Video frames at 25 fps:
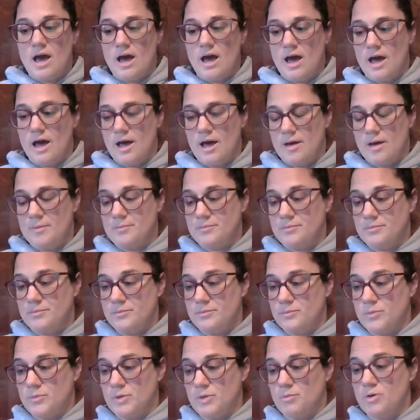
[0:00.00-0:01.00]

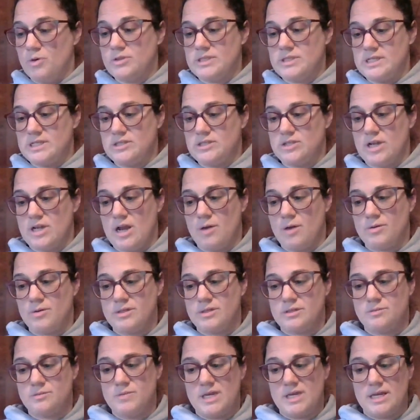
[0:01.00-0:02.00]
what mostly stood out
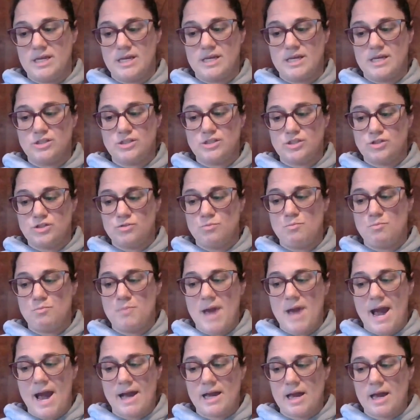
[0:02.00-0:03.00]
with me is to
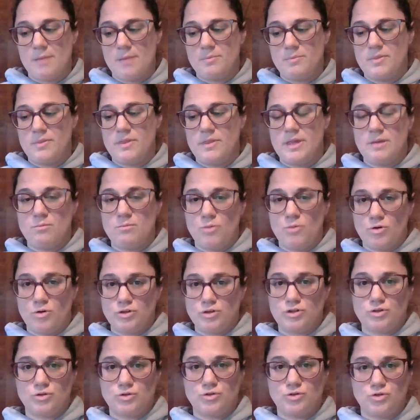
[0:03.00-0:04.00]
back up the
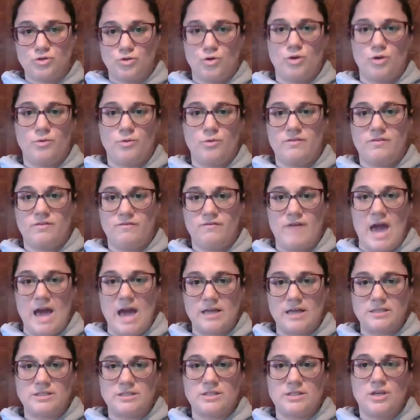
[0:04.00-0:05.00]
emotional story with
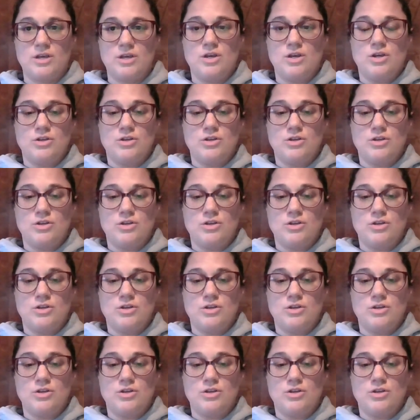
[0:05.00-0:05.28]
facts.